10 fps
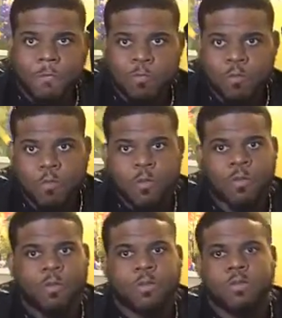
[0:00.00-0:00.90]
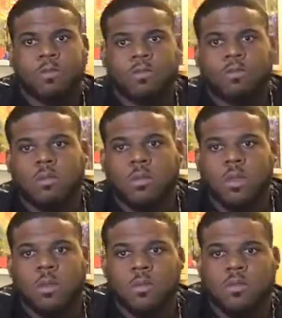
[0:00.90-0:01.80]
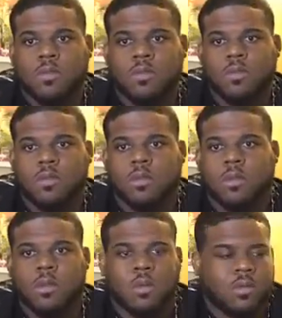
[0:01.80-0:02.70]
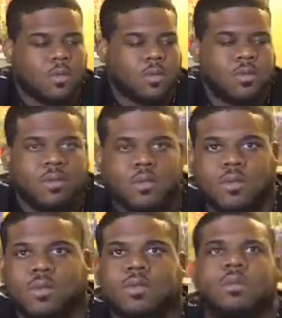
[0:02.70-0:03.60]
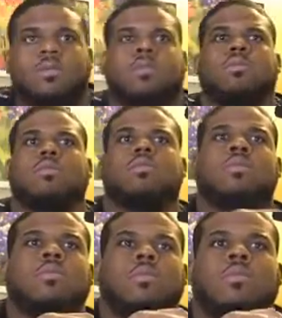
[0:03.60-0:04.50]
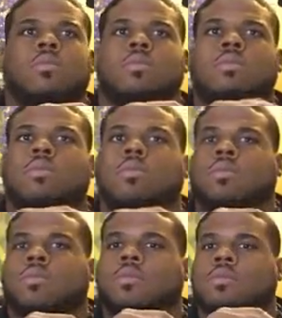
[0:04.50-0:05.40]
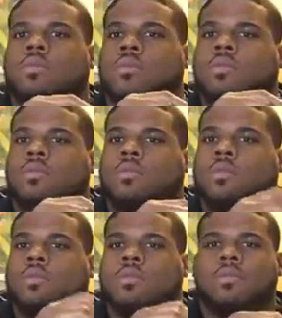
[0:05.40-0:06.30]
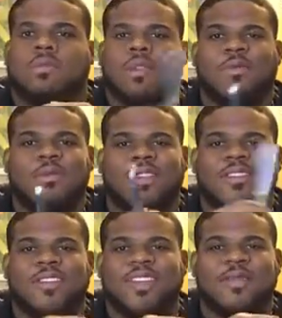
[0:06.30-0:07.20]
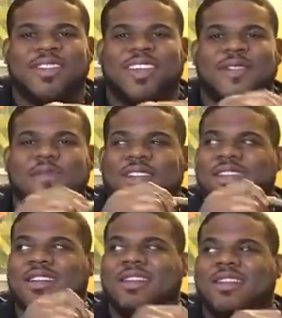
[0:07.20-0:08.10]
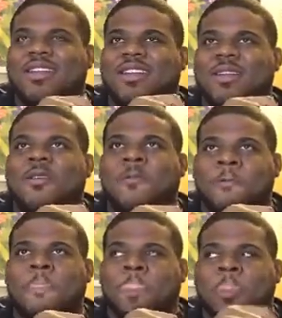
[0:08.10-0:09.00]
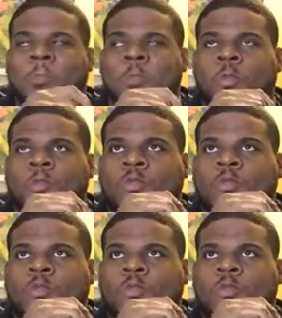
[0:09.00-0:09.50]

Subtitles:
you see Tyrann Mathieu, he everywhere, and you can tell like this little dude tackling. You feel me? Tackle out by himself.